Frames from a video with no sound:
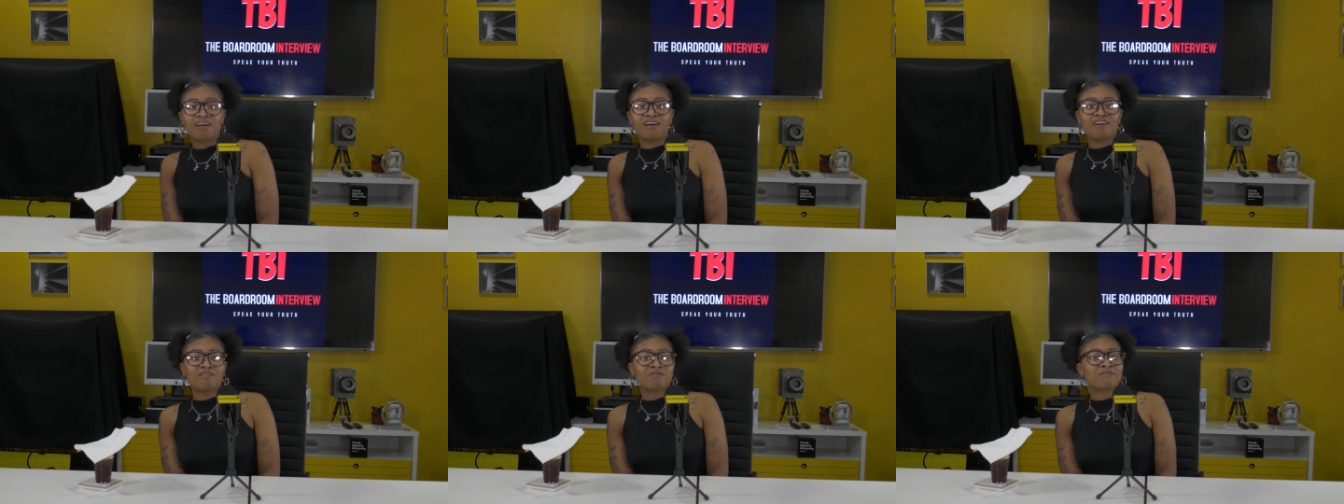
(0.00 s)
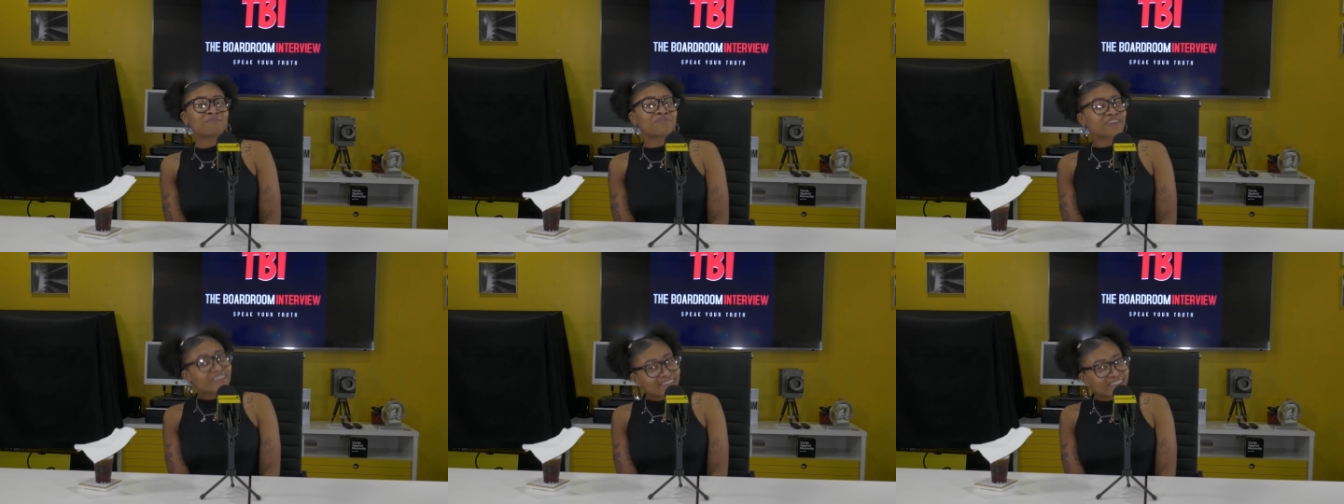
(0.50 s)
Um, I'm
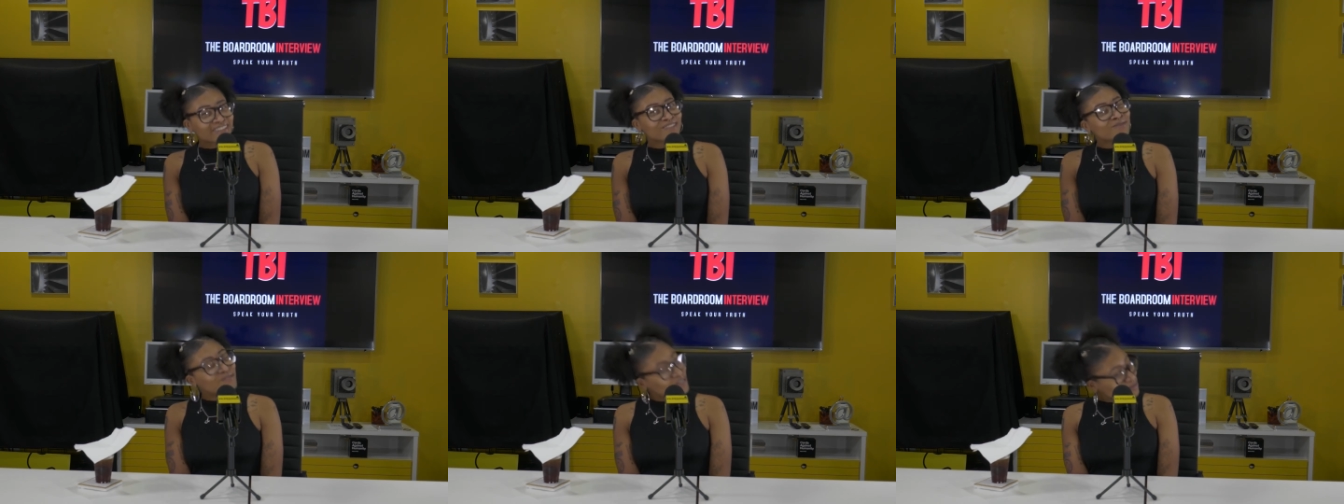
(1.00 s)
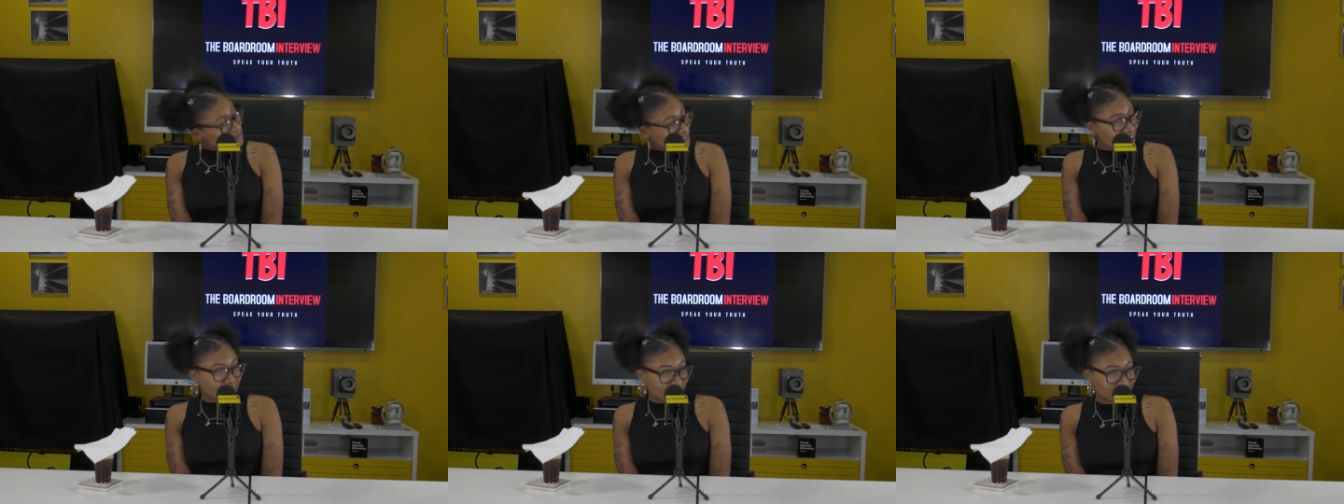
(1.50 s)
looking to do
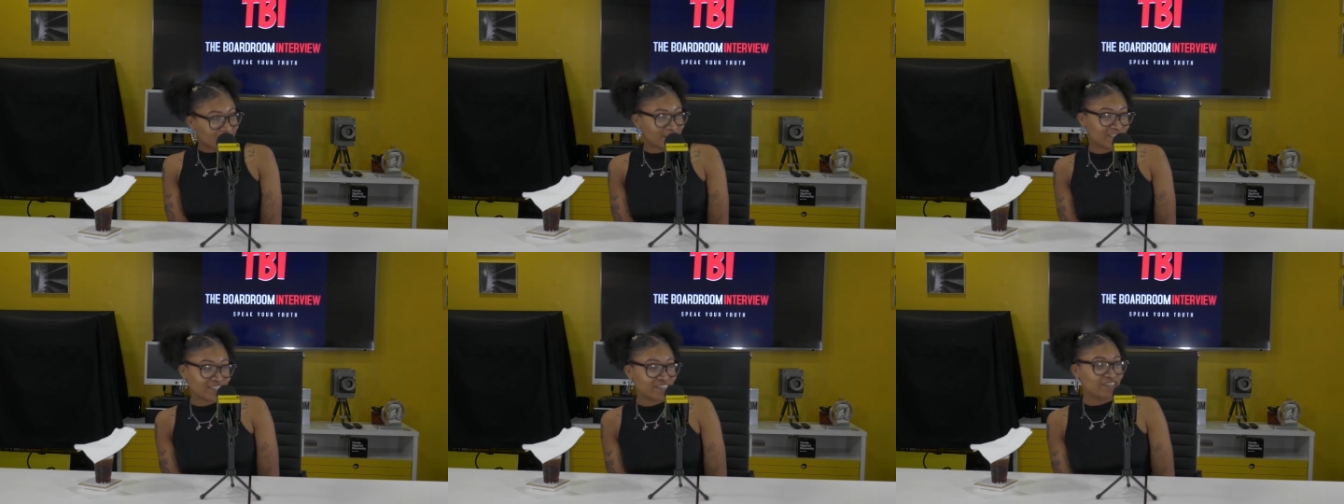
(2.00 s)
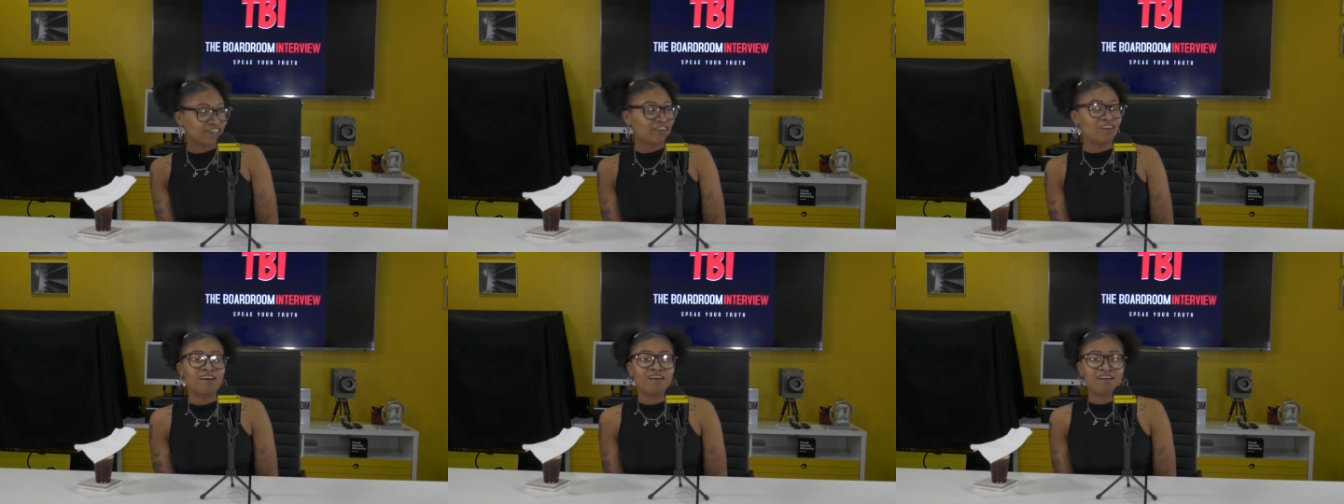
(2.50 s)
that next year
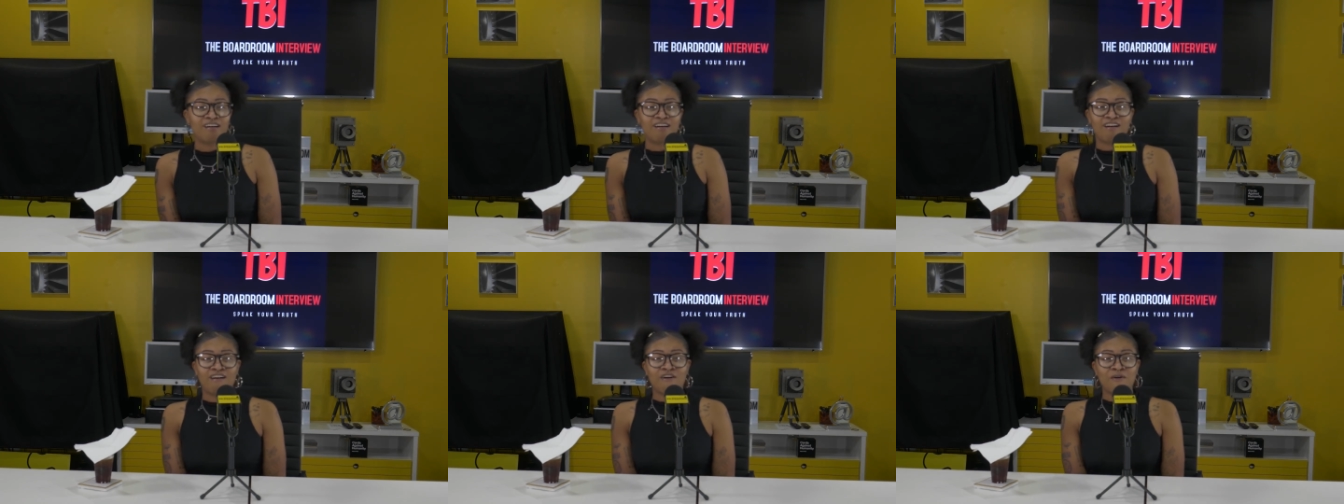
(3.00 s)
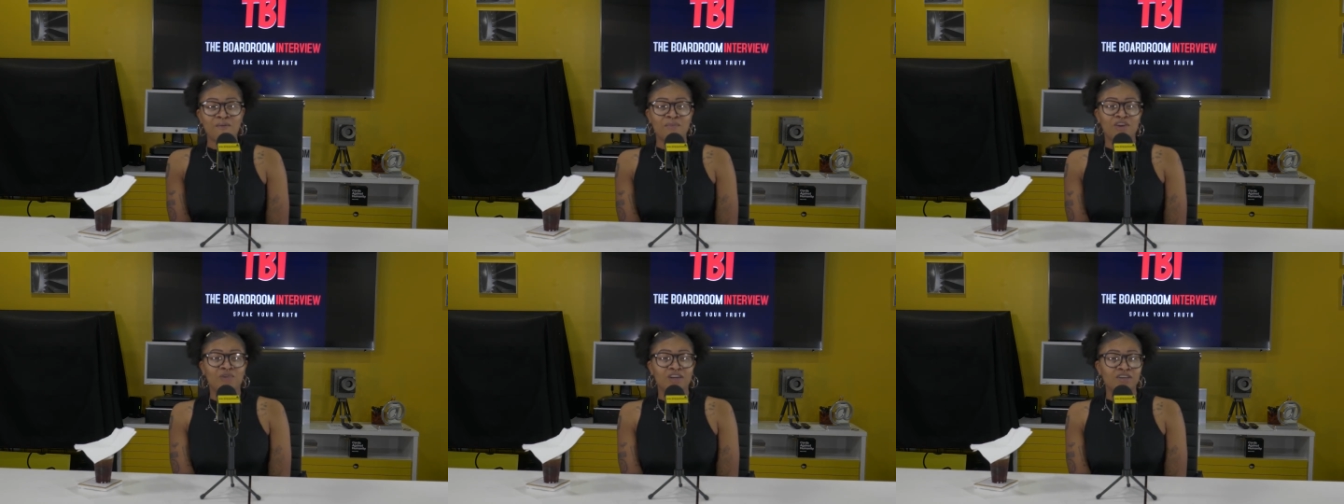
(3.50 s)
um,
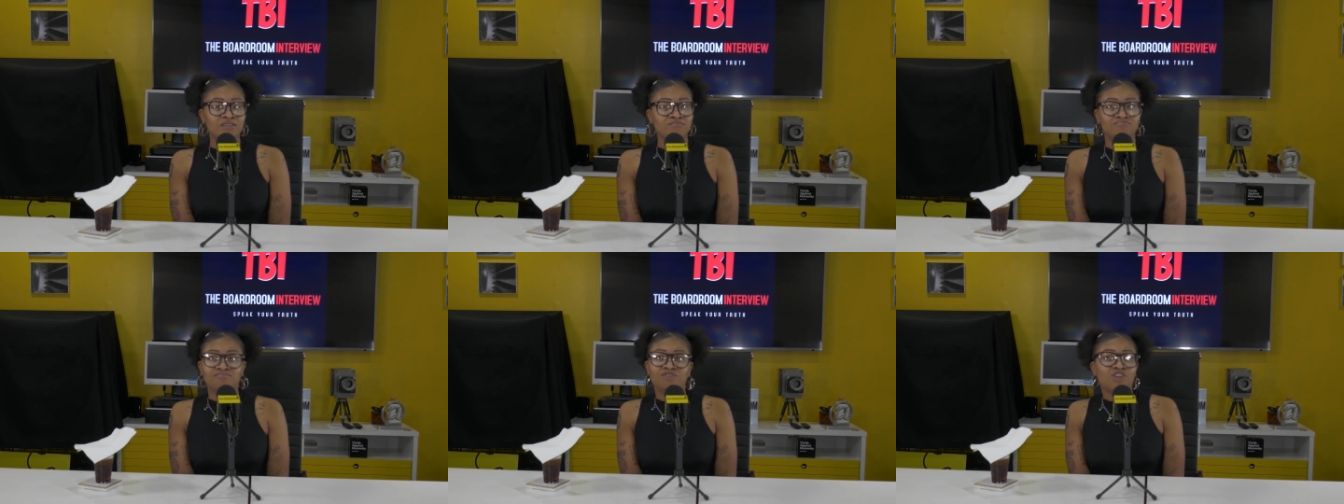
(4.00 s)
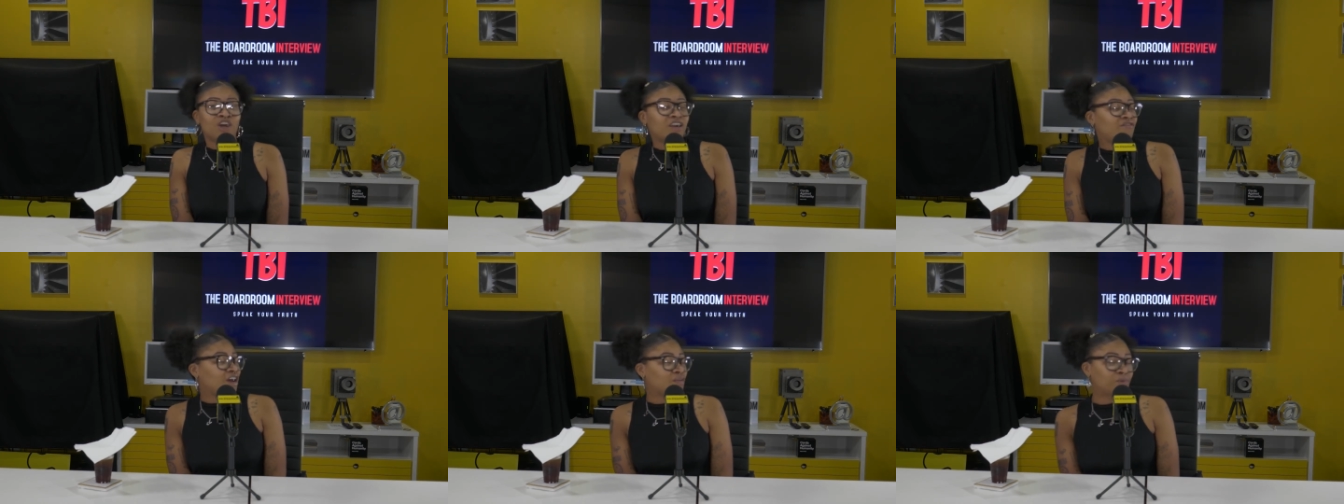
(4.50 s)
and we're trying
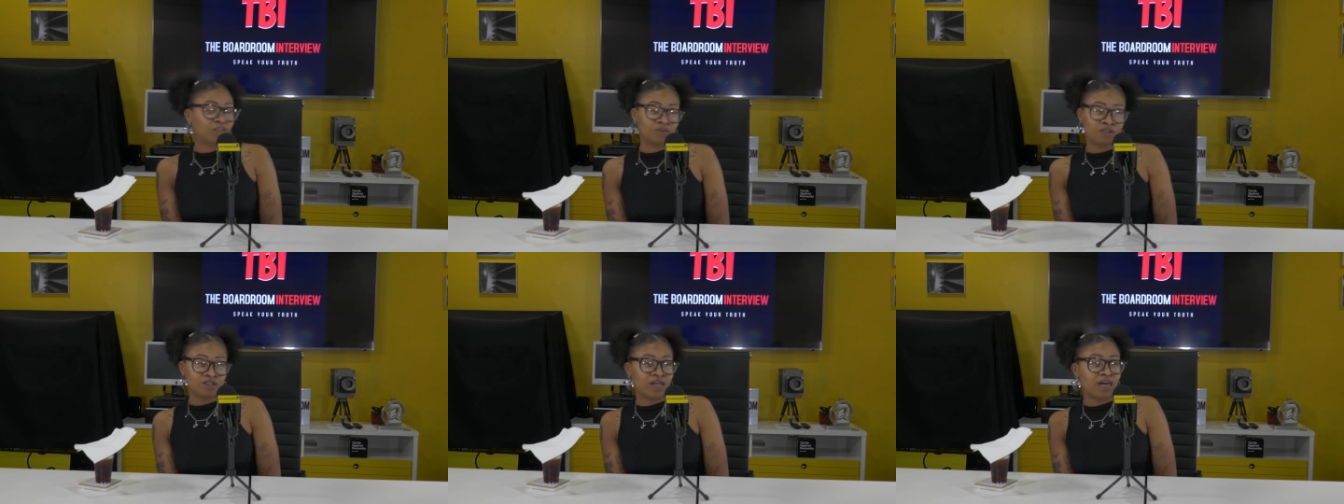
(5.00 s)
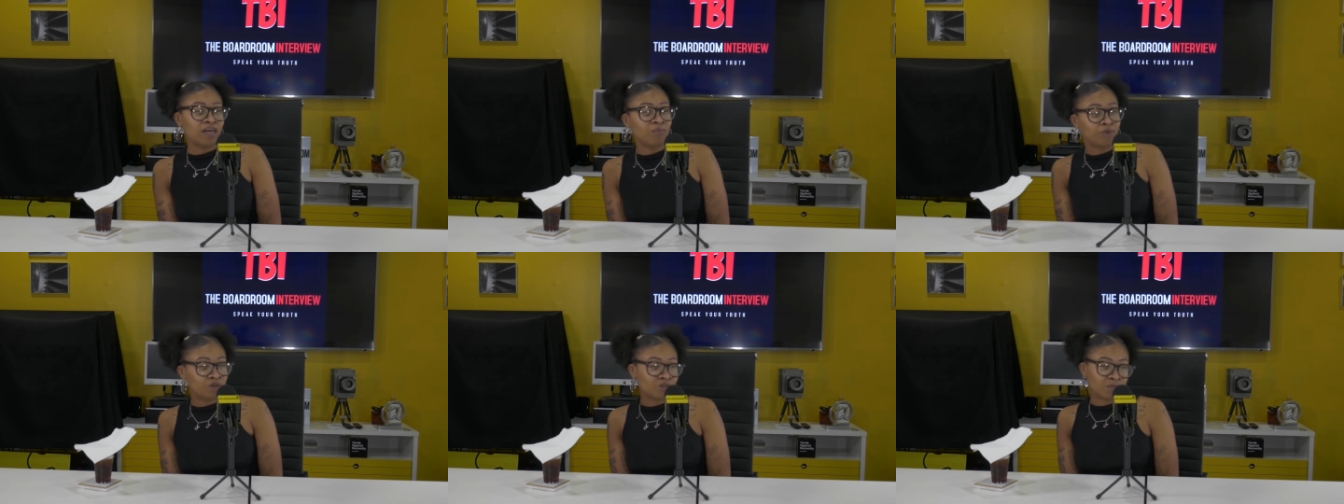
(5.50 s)
to find a producer that can
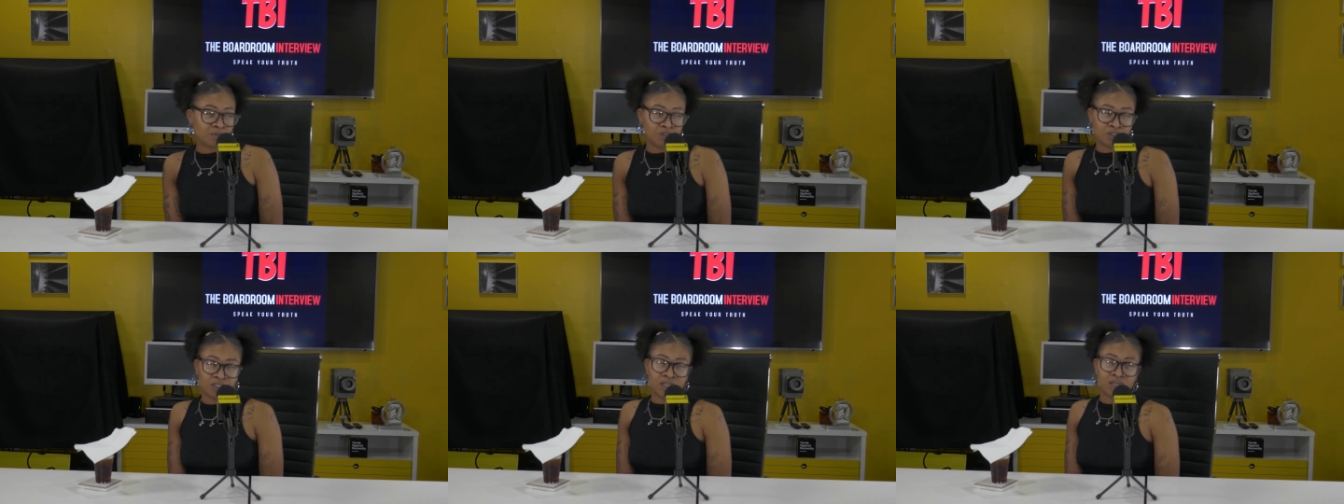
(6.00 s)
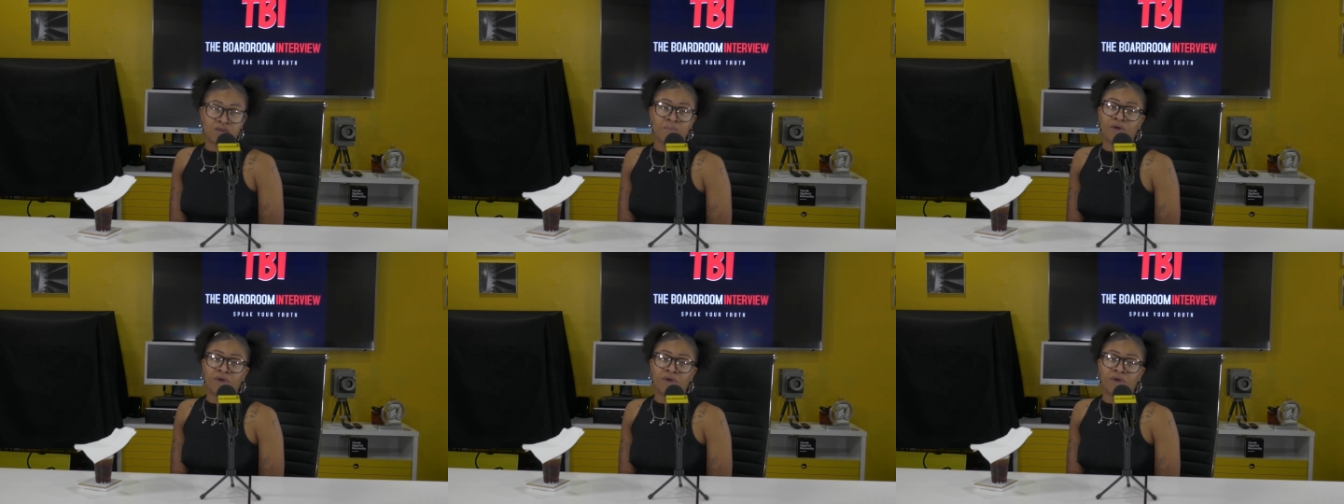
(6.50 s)
produce my music.